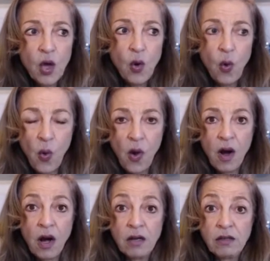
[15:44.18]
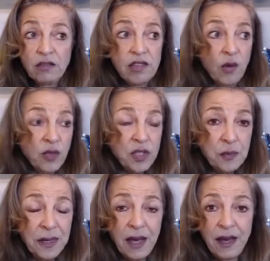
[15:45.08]
or someone's
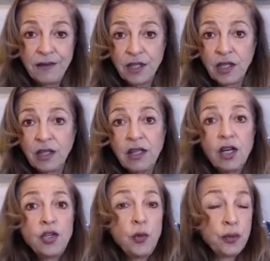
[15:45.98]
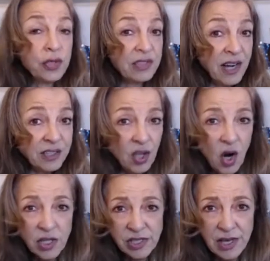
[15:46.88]
behavior to protect
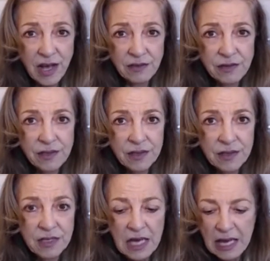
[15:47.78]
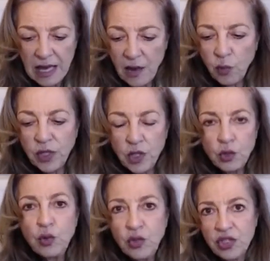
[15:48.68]
ourselves. And we
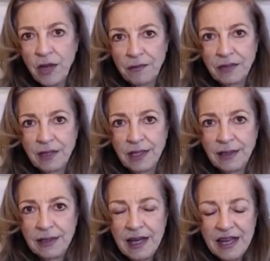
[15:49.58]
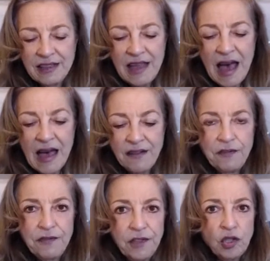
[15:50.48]
do something that
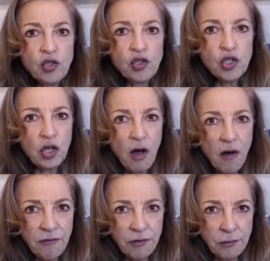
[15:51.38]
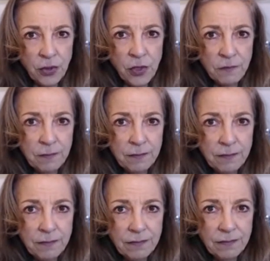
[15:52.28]
feels comfortable
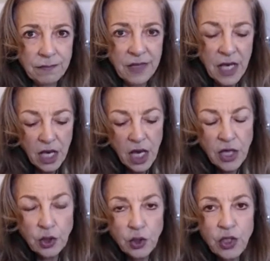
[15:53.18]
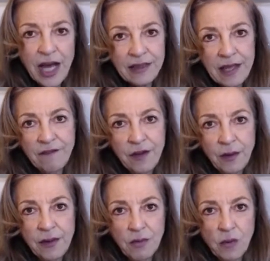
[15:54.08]
and good at that
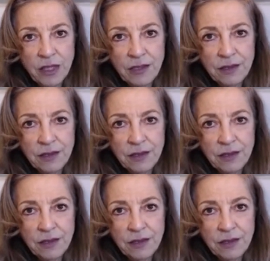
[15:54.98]
very moment